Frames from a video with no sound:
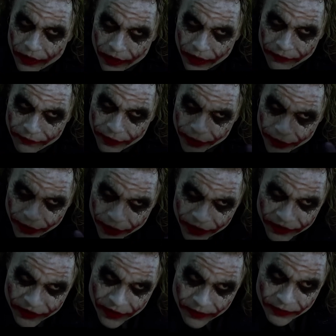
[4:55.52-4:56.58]
trailer
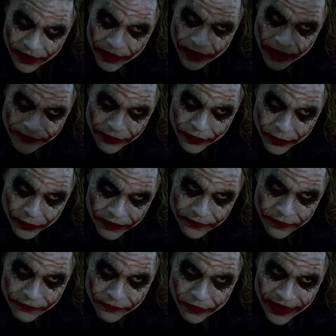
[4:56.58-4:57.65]
or you watch a clip of
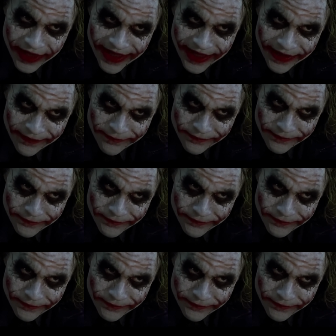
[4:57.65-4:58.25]
Heath Ledger, you're